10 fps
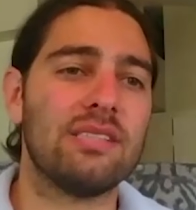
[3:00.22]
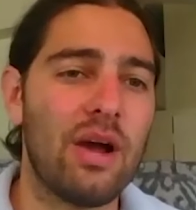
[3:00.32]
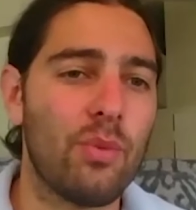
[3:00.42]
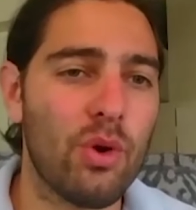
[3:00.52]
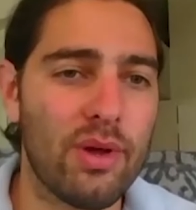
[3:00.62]
I
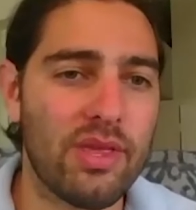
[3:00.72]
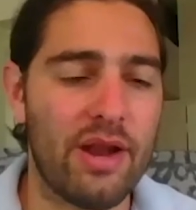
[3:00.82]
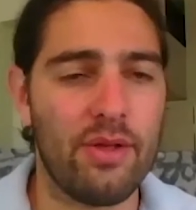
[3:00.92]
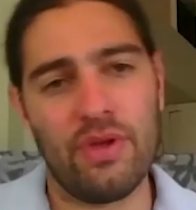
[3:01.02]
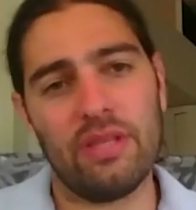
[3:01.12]
work with, I
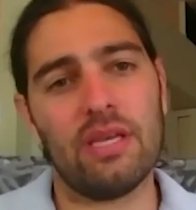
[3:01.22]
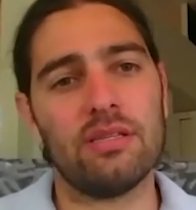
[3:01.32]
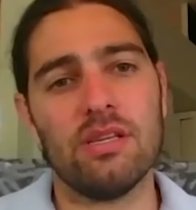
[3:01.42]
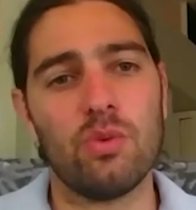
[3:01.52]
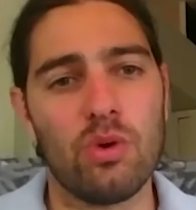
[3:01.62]
don't think they see
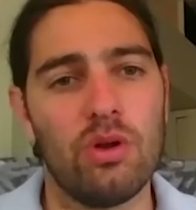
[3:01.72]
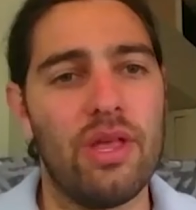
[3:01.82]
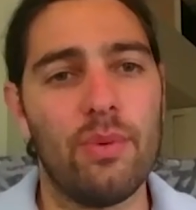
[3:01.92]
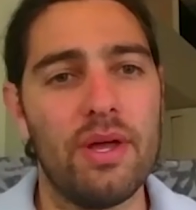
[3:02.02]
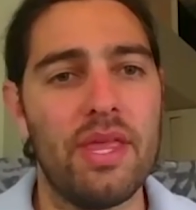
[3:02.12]
the world
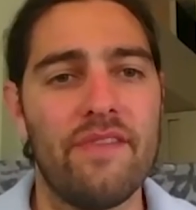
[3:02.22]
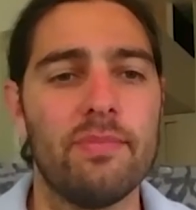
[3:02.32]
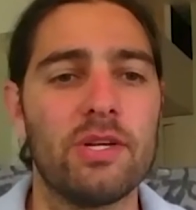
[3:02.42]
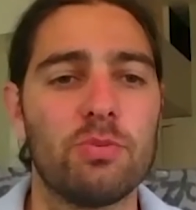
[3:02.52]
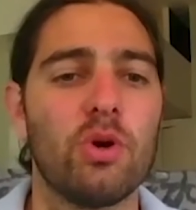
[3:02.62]
that way. They have a
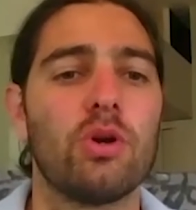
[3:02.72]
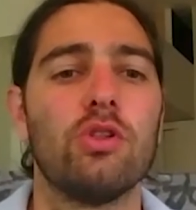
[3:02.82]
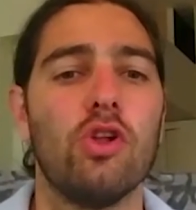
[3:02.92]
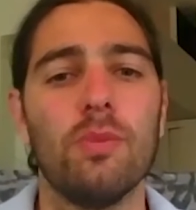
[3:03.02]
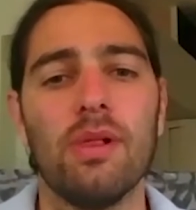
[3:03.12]
much more
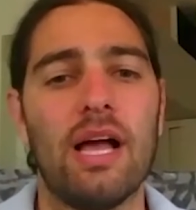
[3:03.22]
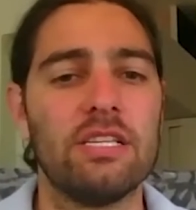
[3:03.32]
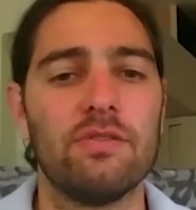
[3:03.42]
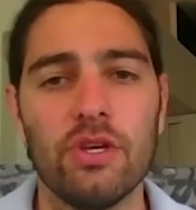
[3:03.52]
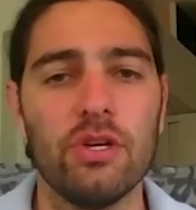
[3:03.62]

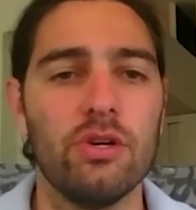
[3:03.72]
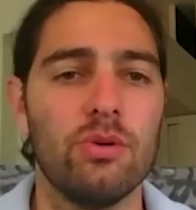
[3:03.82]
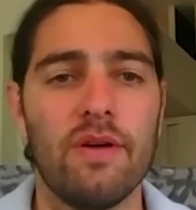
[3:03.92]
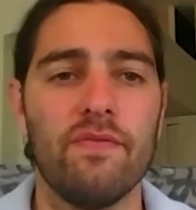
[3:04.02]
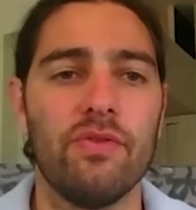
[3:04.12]
globalized view
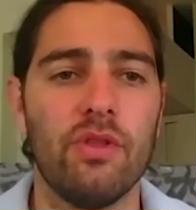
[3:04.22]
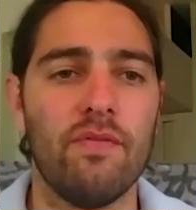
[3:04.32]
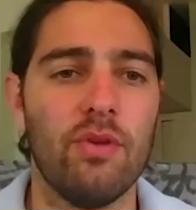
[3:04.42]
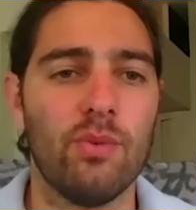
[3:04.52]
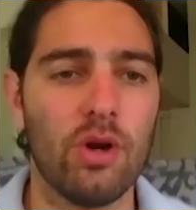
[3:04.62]
of
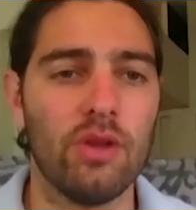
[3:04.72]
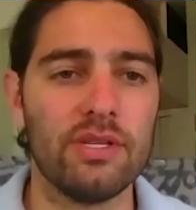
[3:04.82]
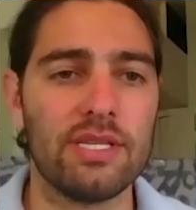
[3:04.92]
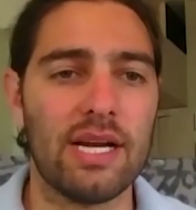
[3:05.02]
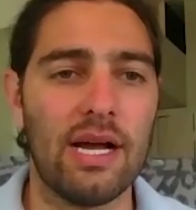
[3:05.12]
the world
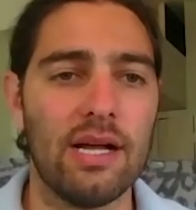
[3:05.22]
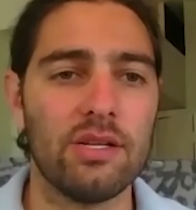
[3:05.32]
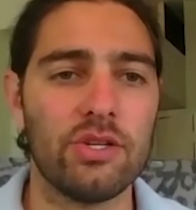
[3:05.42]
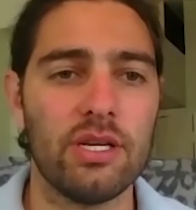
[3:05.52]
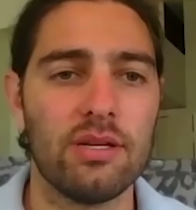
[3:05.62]
and
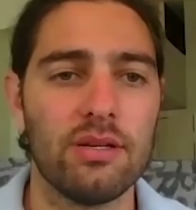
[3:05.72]
technology.